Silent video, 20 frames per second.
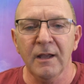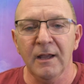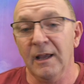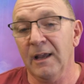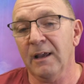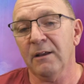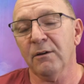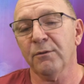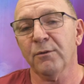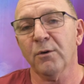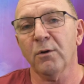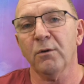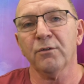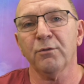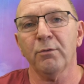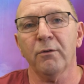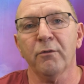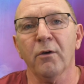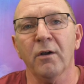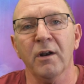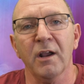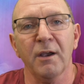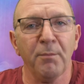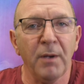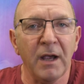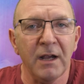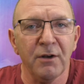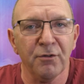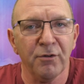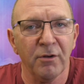And of course, we've got our
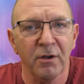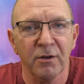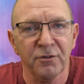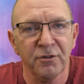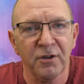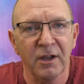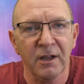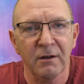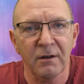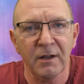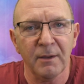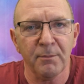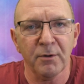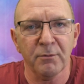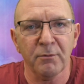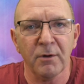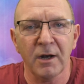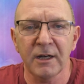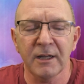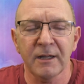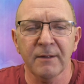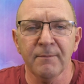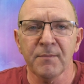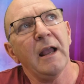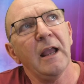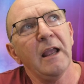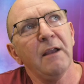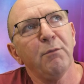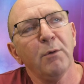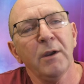Patreon channel up and running.
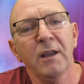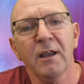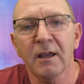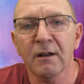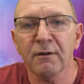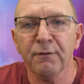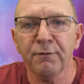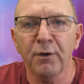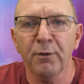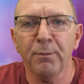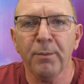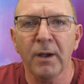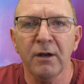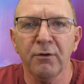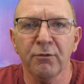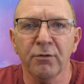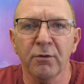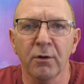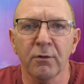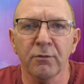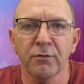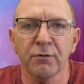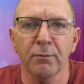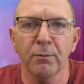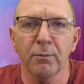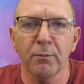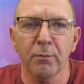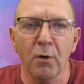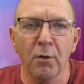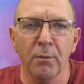If we can get a few Patreons
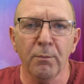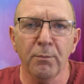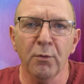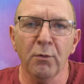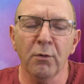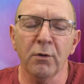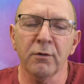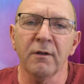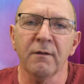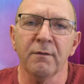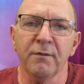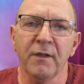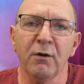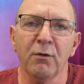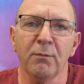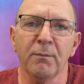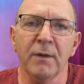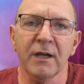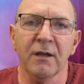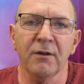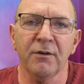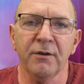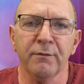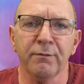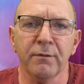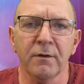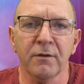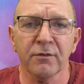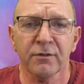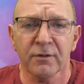on board, that will make a
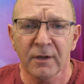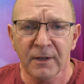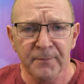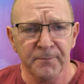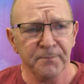difference.